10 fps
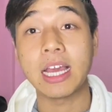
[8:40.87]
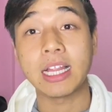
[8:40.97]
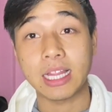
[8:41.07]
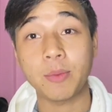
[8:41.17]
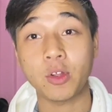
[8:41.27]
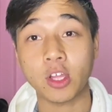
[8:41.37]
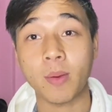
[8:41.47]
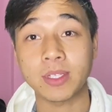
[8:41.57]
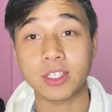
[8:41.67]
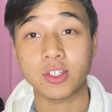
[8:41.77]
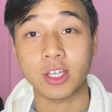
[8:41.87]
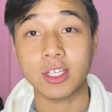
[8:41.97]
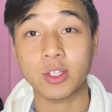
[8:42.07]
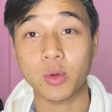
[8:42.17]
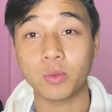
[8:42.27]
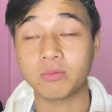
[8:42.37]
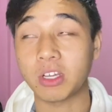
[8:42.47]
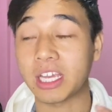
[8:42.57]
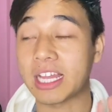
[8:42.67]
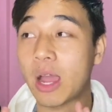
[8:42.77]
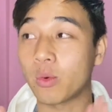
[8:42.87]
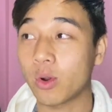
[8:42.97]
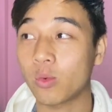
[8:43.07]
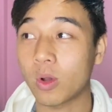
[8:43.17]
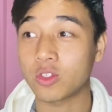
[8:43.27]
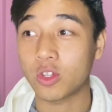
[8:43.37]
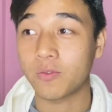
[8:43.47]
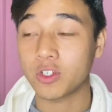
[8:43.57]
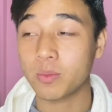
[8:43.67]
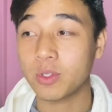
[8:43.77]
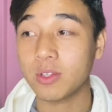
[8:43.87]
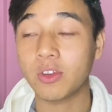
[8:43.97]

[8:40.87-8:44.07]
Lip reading: Let me know in comment section, okay? So, okay, I will not watch the official music video.